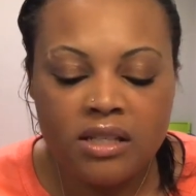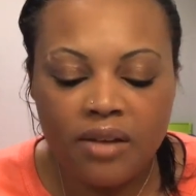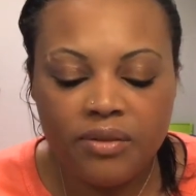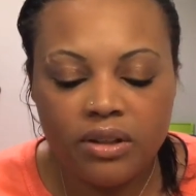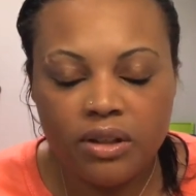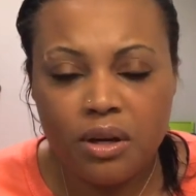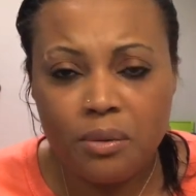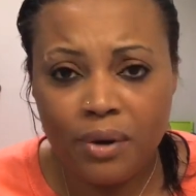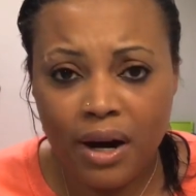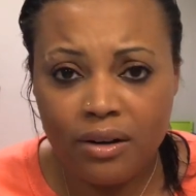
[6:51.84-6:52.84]
definitely your
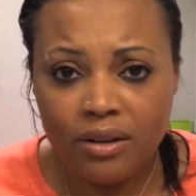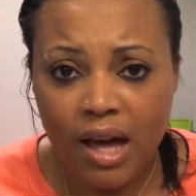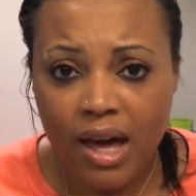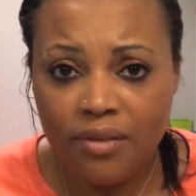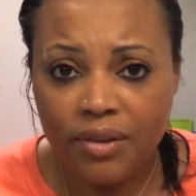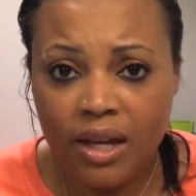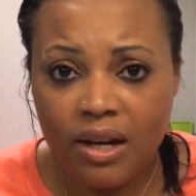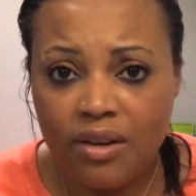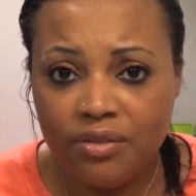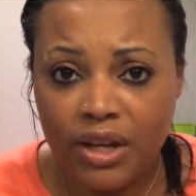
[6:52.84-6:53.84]
prayer life
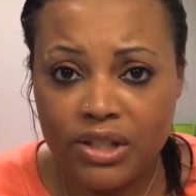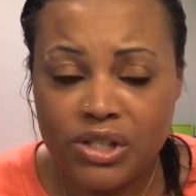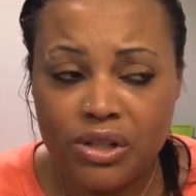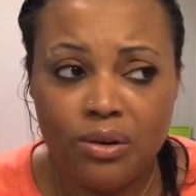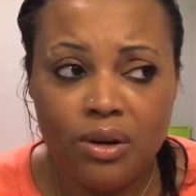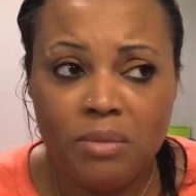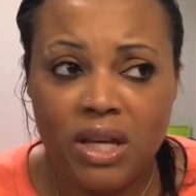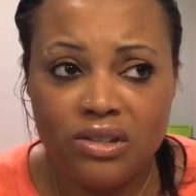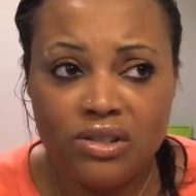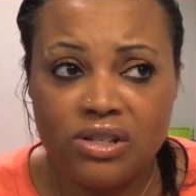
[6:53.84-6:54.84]
can affect you and
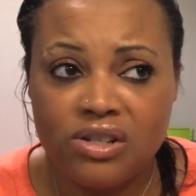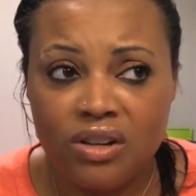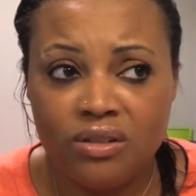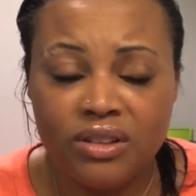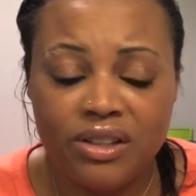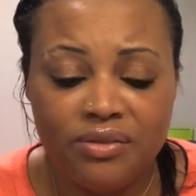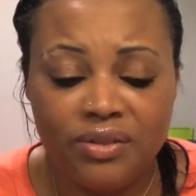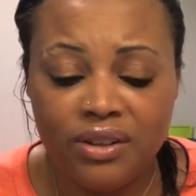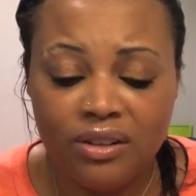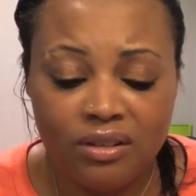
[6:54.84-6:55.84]
make you just generally
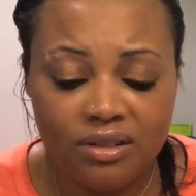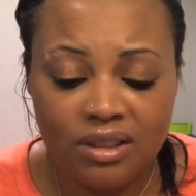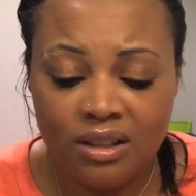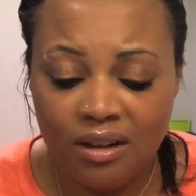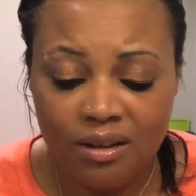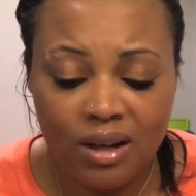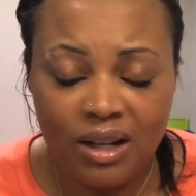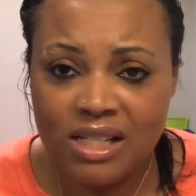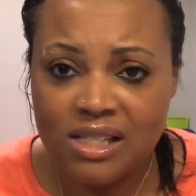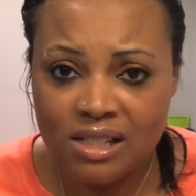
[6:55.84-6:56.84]
feel,
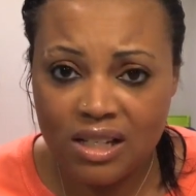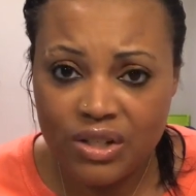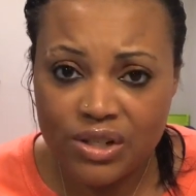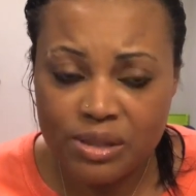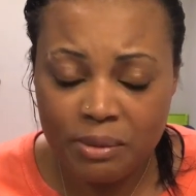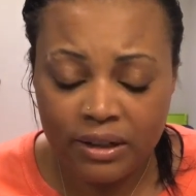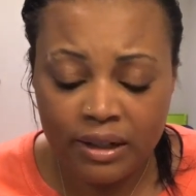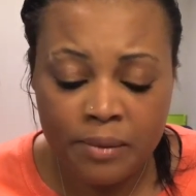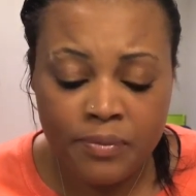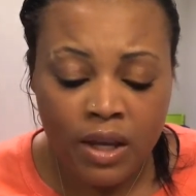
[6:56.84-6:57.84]
uneasy in your
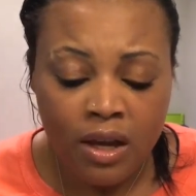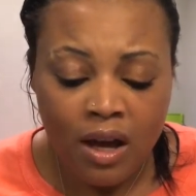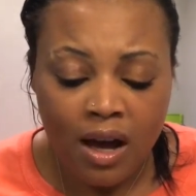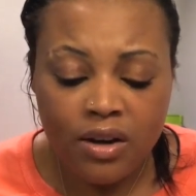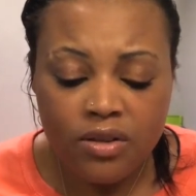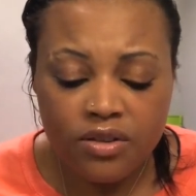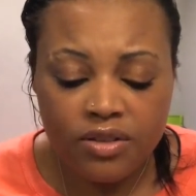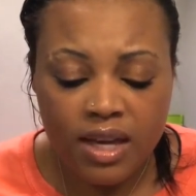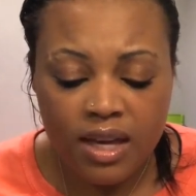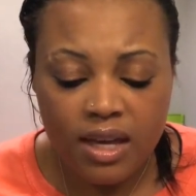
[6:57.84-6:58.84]
spirit. Another
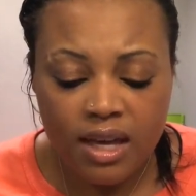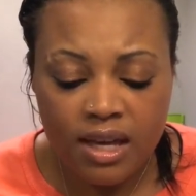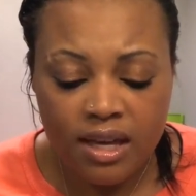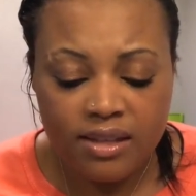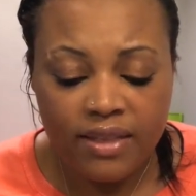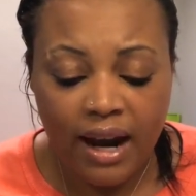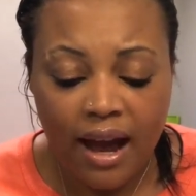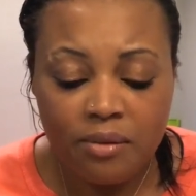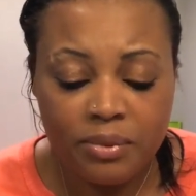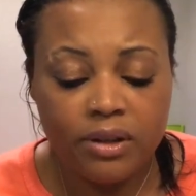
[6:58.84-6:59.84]
thing that
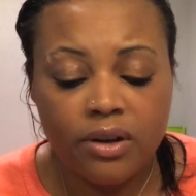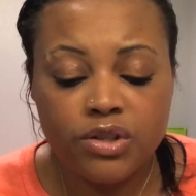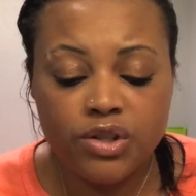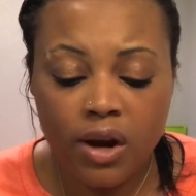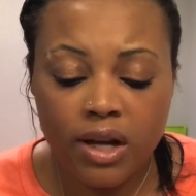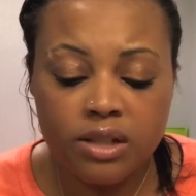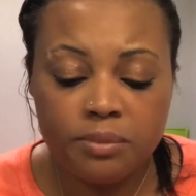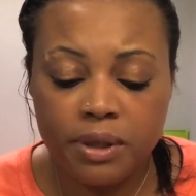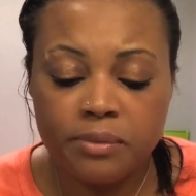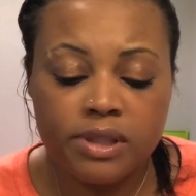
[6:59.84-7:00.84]
I've been trying to
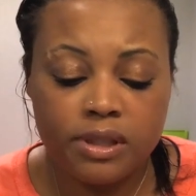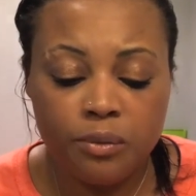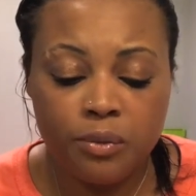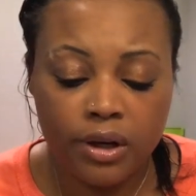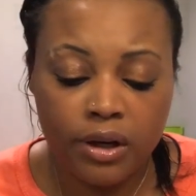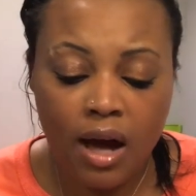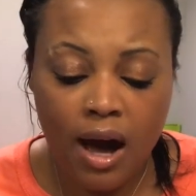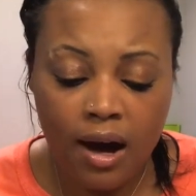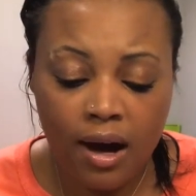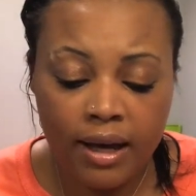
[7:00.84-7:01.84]
purposely work
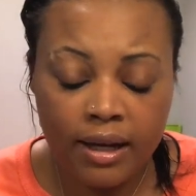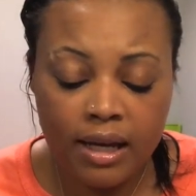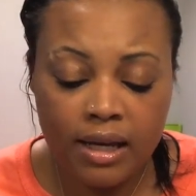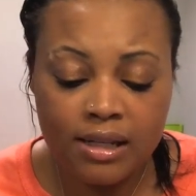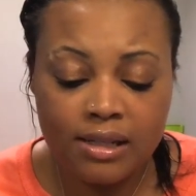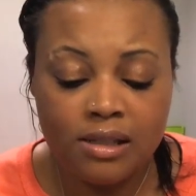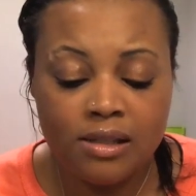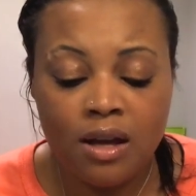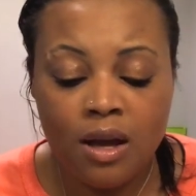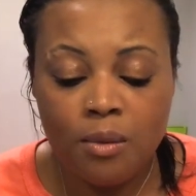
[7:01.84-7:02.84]
on
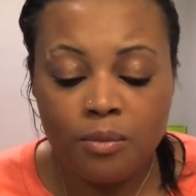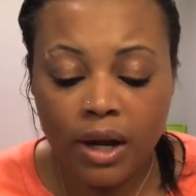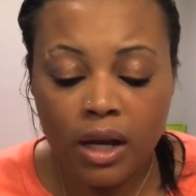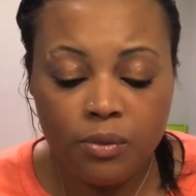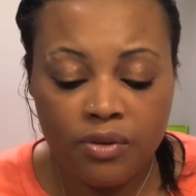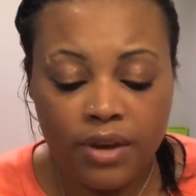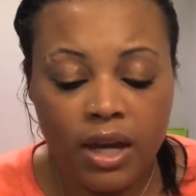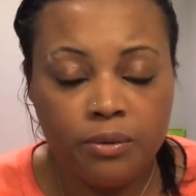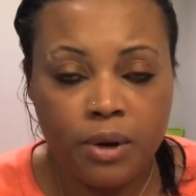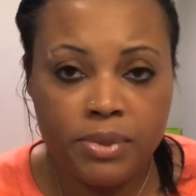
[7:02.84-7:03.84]
is praying with
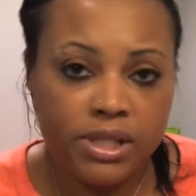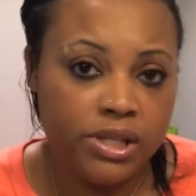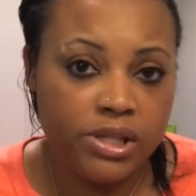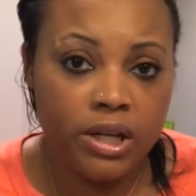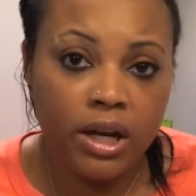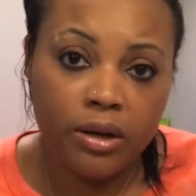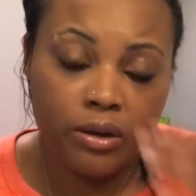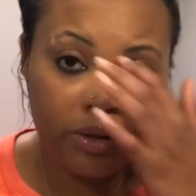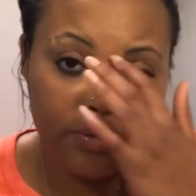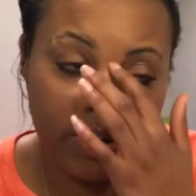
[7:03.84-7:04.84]
vain repetition. I don't know